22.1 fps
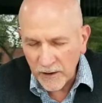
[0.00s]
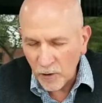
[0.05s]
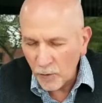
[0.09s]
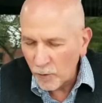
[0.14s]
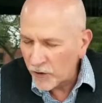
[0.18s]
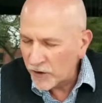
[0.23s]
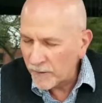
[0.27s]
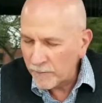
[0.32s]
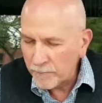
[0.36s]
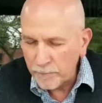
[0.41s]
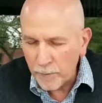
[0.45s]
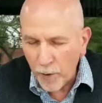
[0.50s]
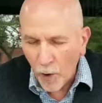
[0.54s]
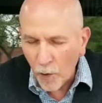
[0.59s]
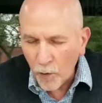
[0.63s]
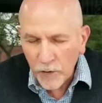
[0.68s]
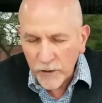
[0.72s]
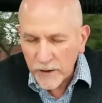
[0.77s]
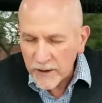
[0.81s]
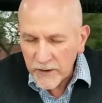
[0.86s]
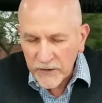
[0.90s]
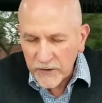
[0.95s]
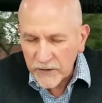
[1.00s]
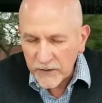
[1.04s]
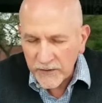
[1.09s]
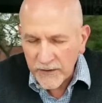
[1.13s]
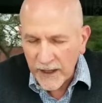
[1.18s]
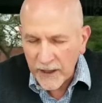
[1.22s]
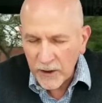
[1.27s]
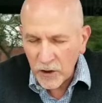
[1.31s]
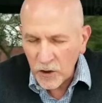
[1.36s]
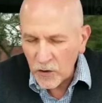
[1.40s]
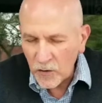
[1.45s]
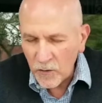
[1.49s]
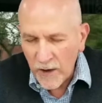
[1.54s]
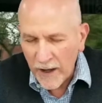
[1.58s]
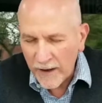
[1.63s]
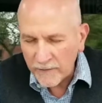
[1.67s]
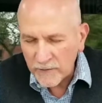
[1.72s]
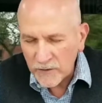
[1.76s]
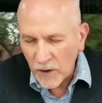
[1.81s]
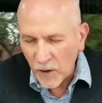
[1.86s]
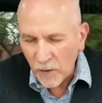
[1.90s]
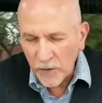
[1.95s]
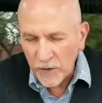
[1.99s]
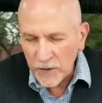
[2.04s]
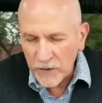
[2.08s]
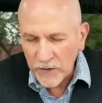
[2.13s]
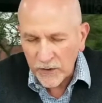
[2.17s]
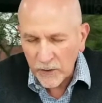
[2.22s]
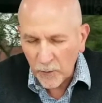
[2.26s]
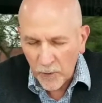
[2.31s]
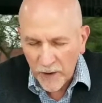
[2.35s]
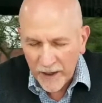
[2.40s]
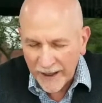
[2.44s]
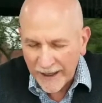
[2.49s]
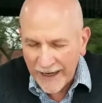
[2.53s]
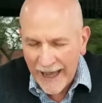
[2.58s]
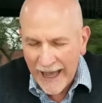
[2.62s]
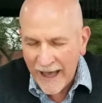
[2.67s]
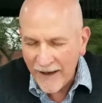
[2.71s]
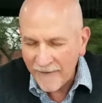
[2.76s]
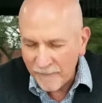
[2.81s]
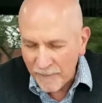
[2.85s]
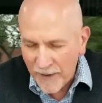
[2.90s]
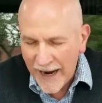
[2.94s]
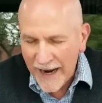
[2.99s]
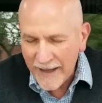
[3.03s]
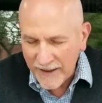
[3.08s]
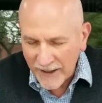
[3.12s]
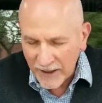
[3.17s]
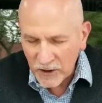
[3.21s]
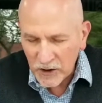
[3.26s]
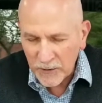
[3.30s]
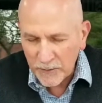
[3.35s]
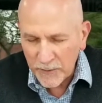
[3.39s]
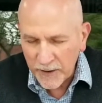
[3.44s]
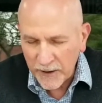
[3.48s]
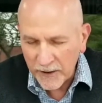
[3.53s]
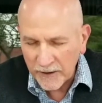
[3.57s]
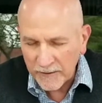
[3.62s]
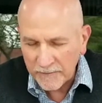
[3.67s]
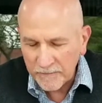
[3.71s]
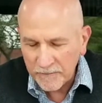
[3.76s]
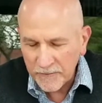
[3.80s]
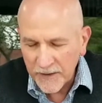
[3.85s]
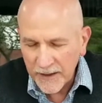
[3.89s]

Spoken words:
with the boldness that you have told us that we can have by that Spirit.